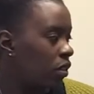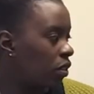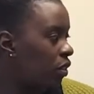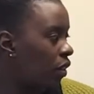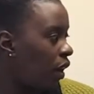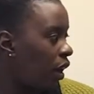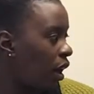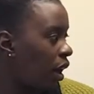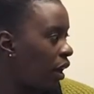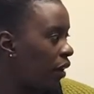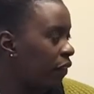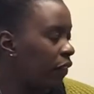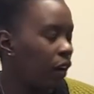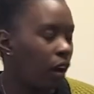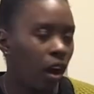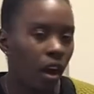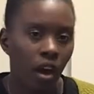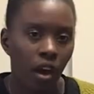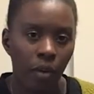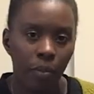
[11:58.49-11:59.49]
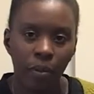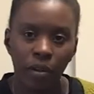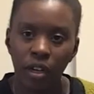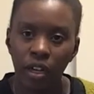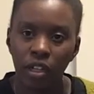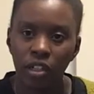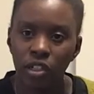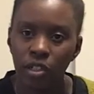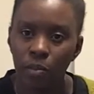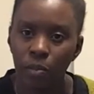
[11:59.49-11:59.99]
that I've cut up and I
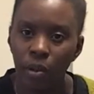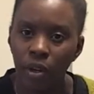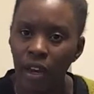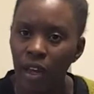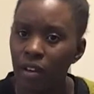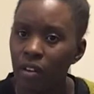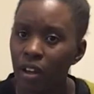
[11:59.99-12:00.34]
can just pull out.